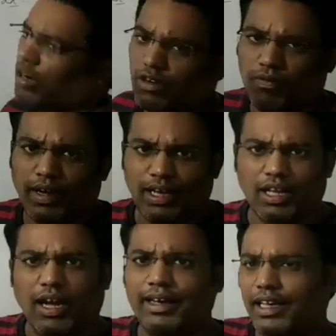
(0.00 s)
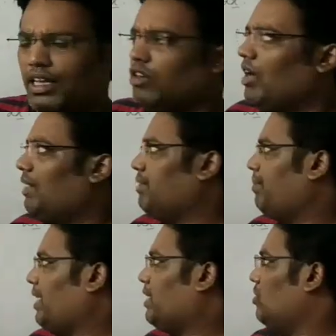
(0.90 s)
y, again you have a
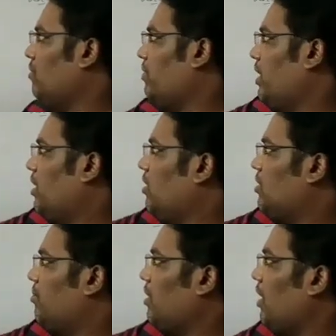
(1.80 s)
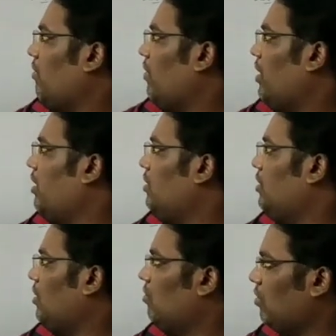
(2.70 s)
practice of taking something like y is
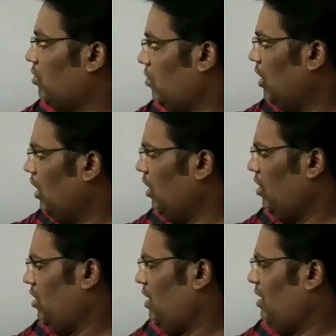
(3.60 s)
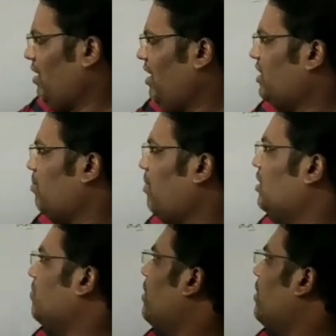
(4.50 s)
equal to x plus y.